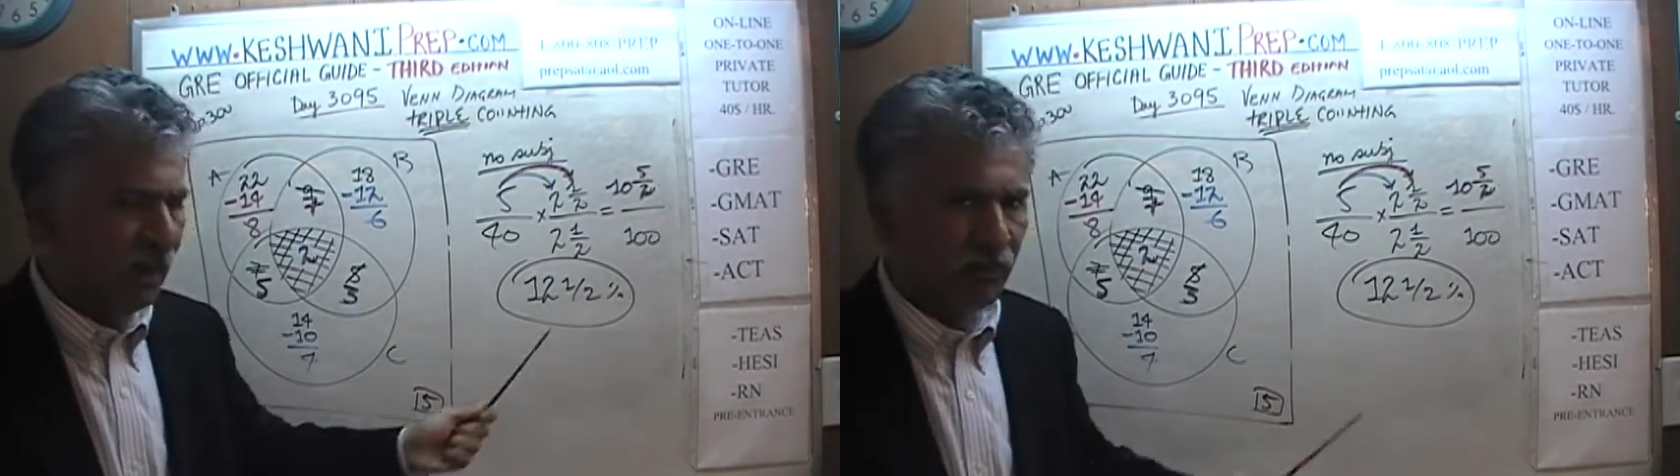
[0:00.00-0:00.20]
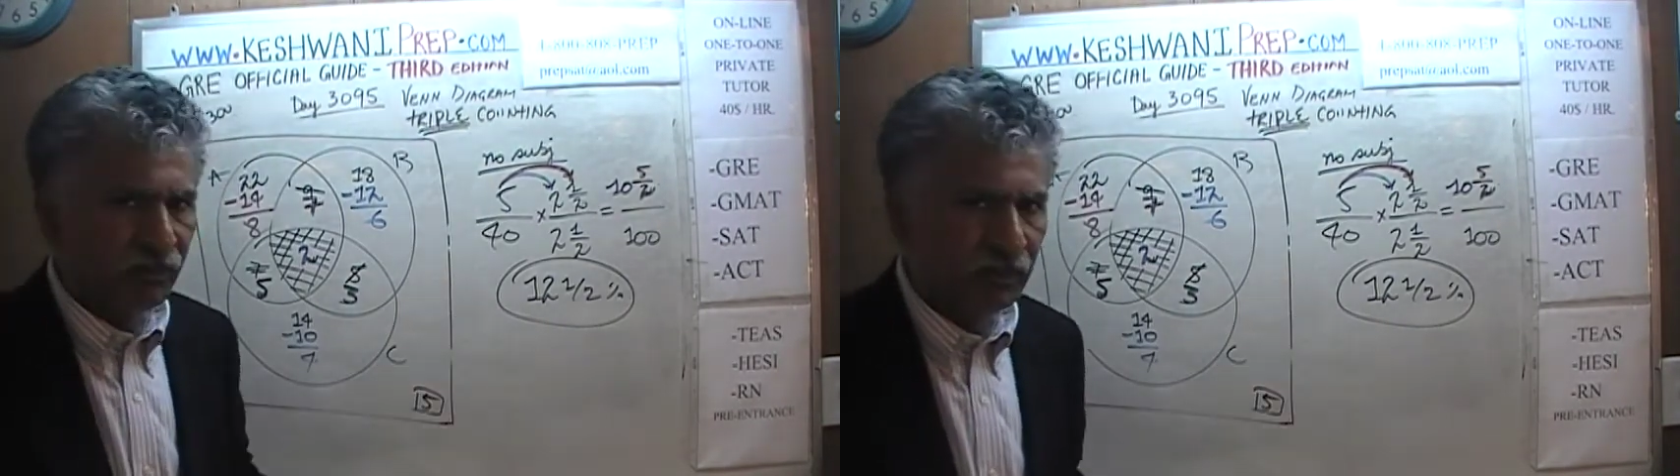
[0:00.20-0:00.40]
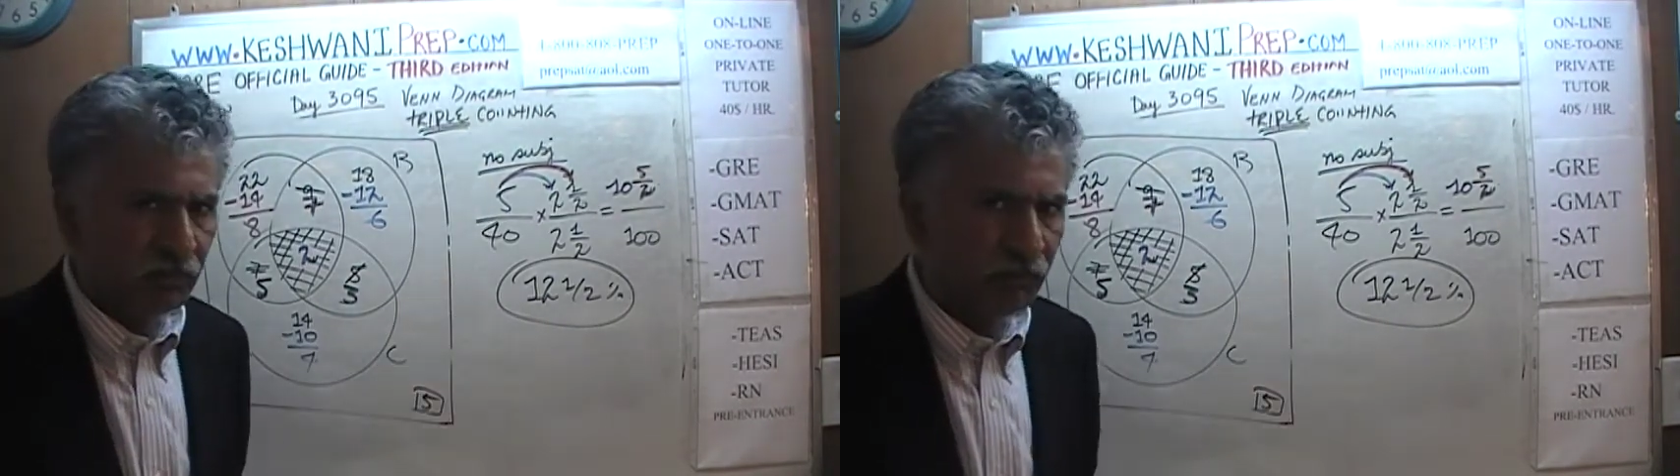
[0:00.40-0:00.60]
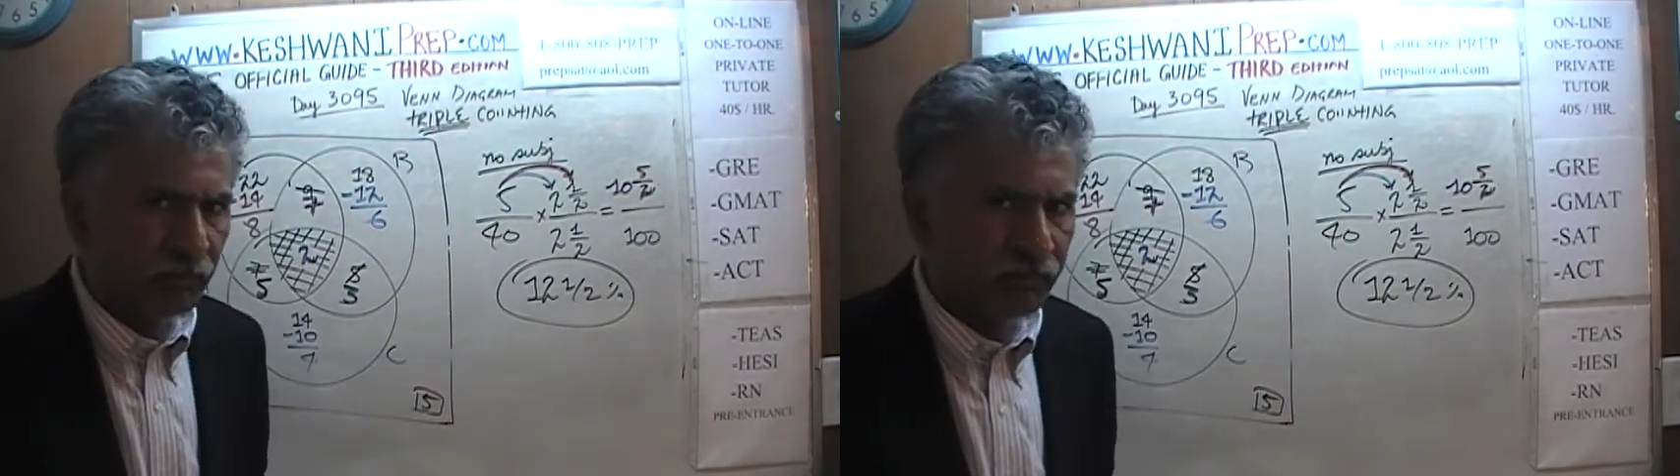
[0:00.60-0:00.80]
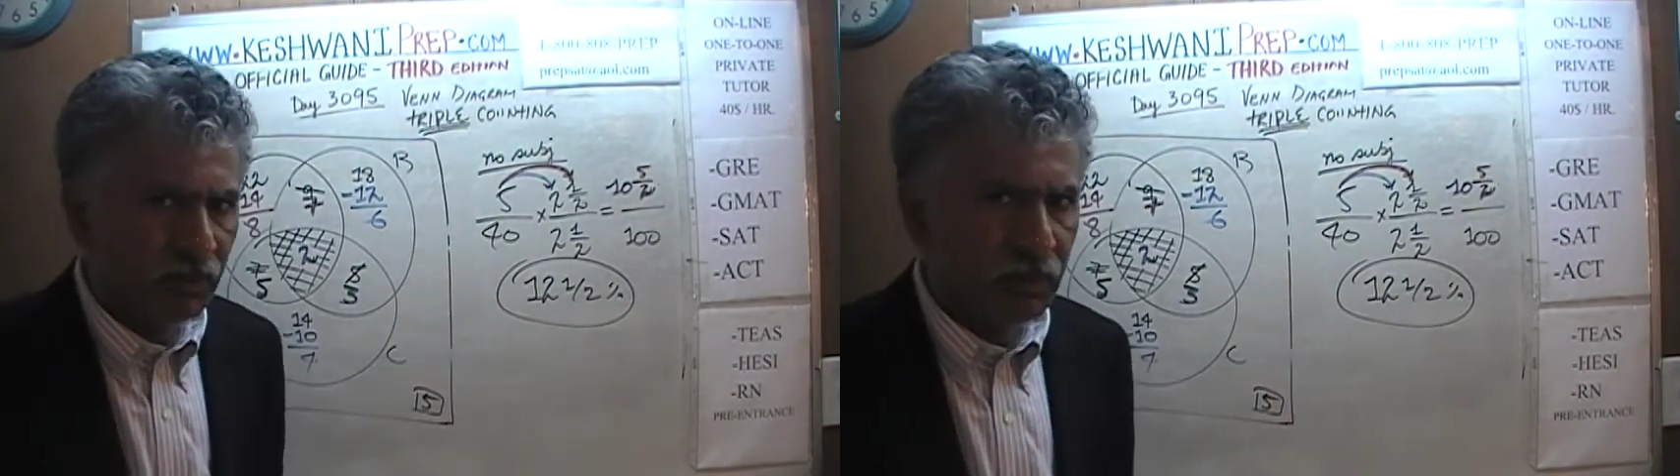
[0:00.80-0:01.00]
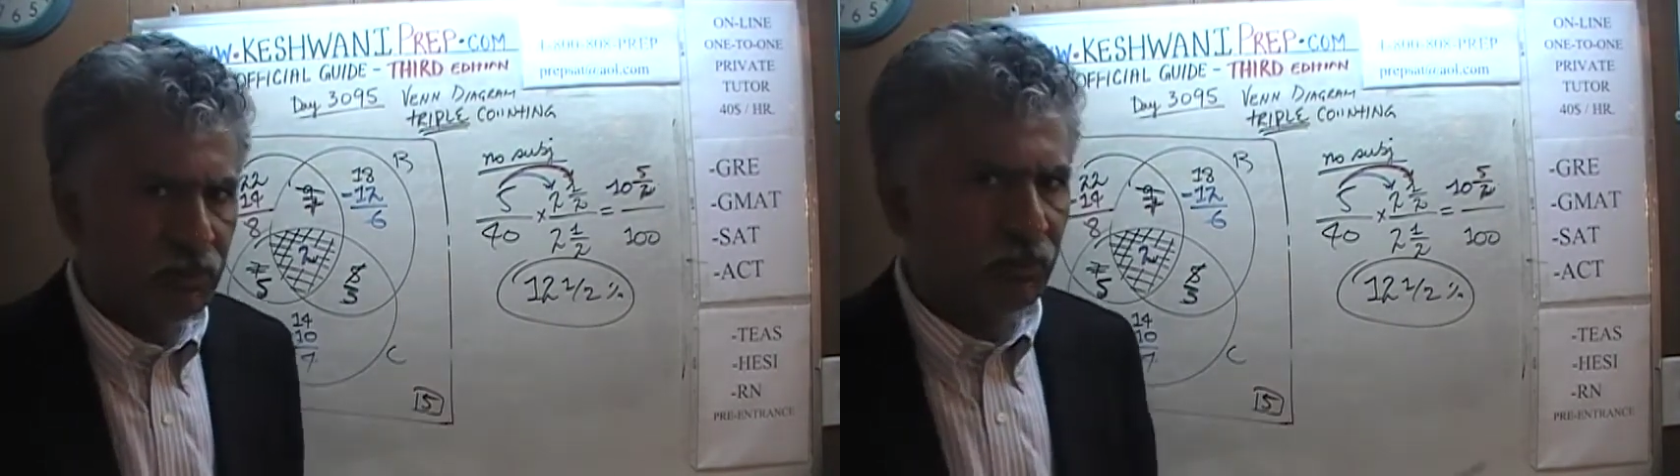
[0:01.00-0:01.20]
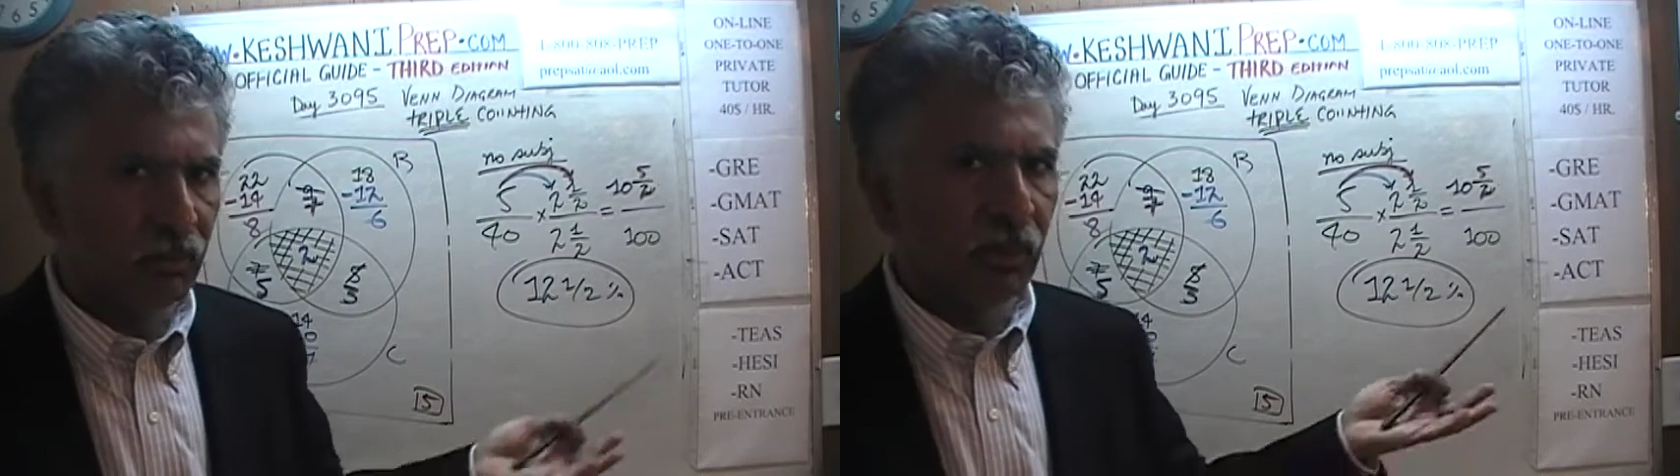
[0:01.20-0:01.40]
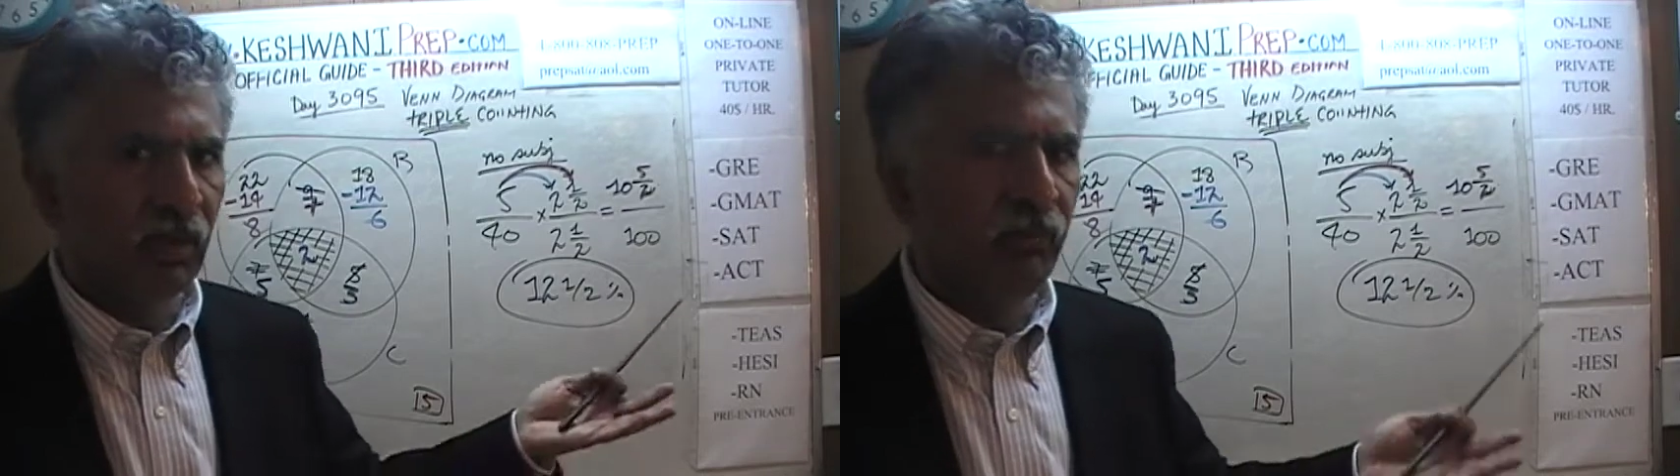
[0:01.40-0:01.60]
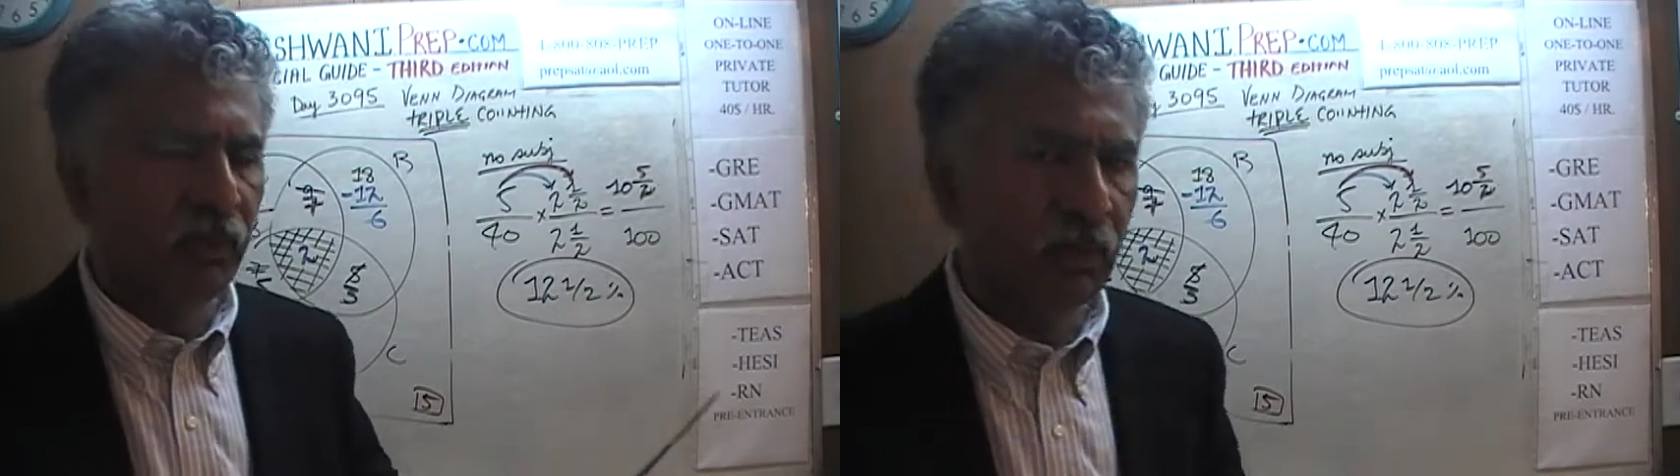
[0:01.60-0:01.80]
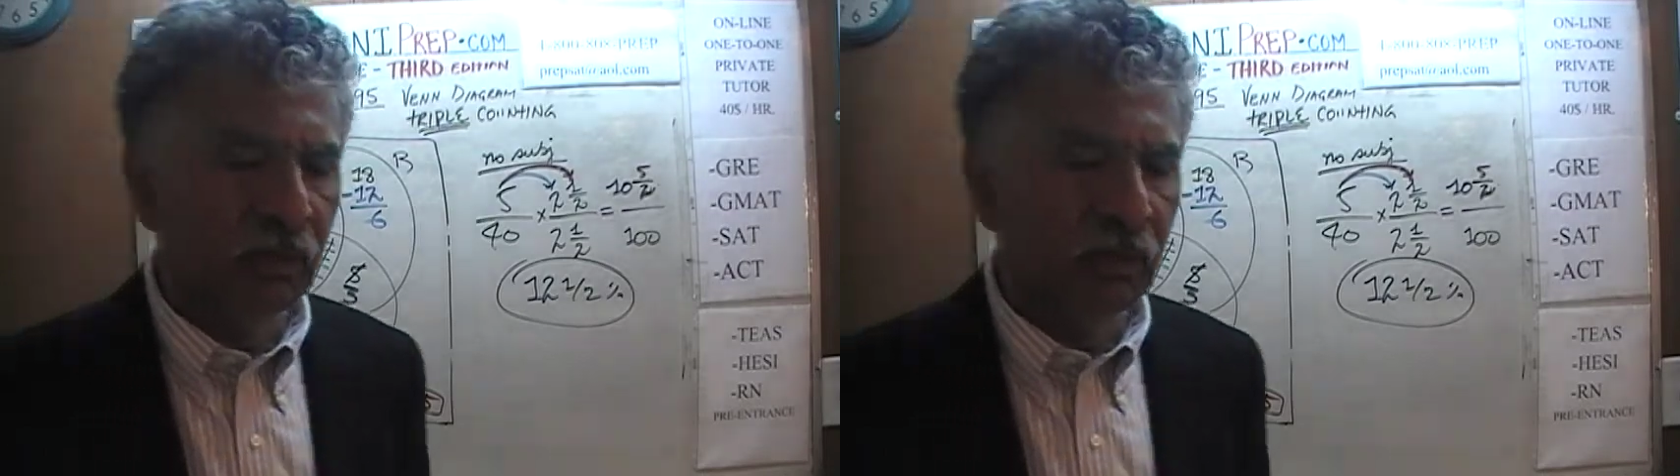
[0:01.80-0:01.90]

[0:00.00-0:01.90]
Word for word: answer in terms of percentages, or they can